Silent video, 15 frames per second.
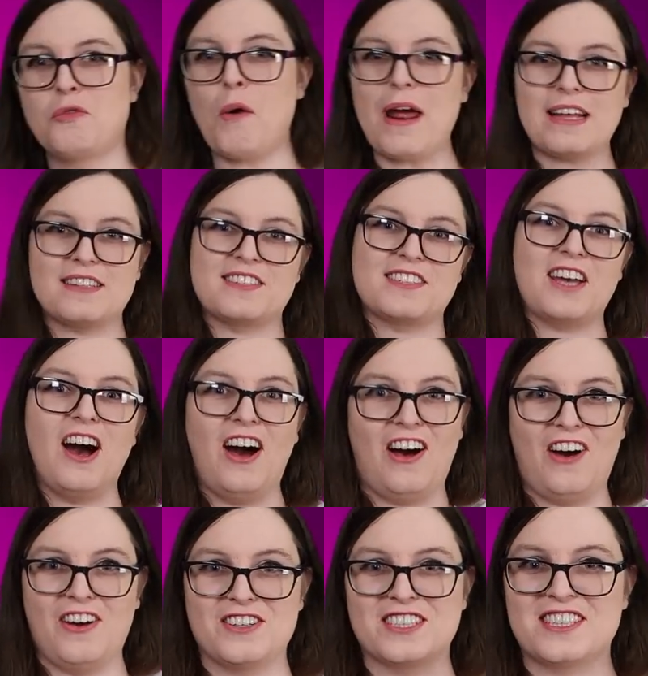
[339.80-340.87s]
The red
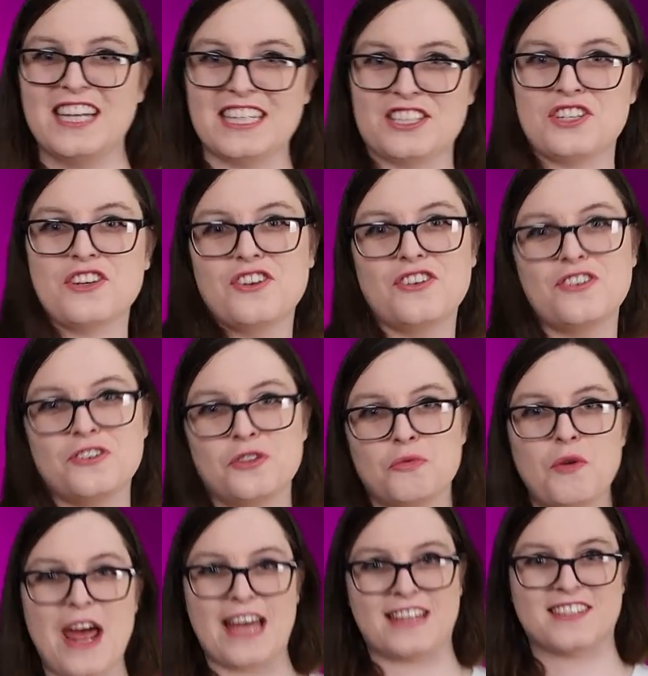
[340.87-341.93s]
scars. That's you. The
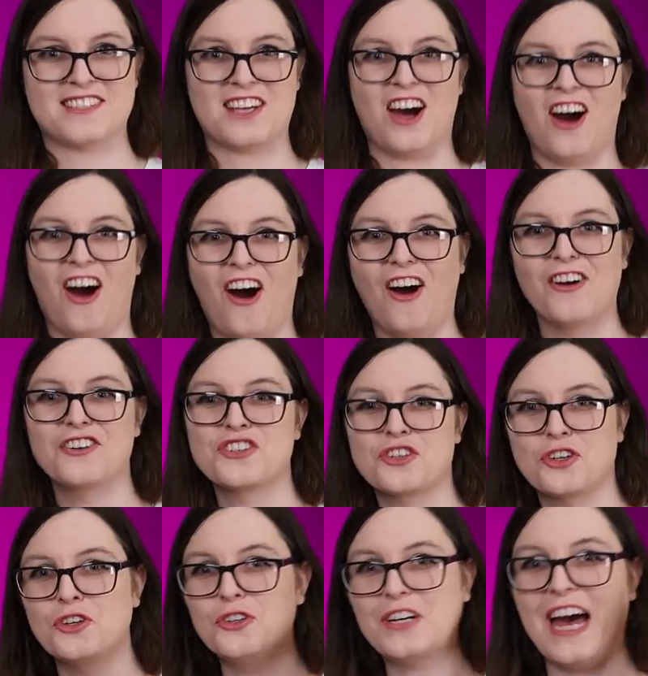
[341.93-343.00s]
red scars.
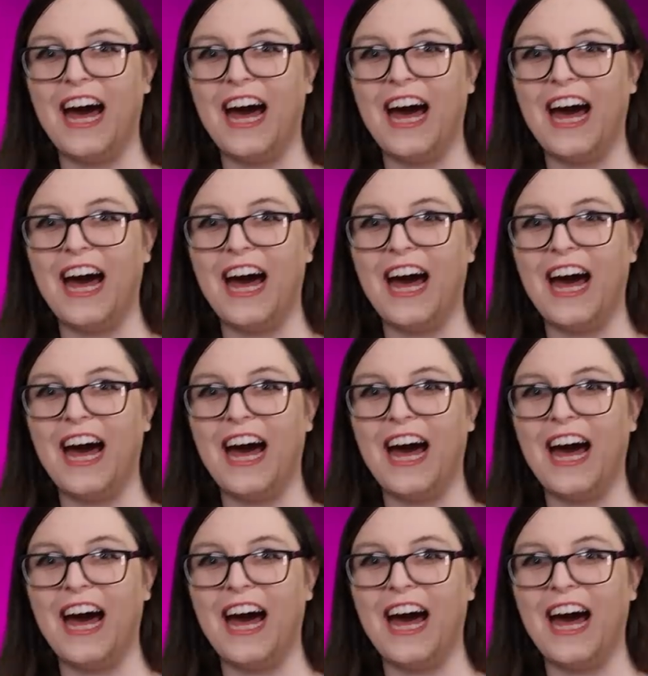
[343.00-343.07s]
You're cool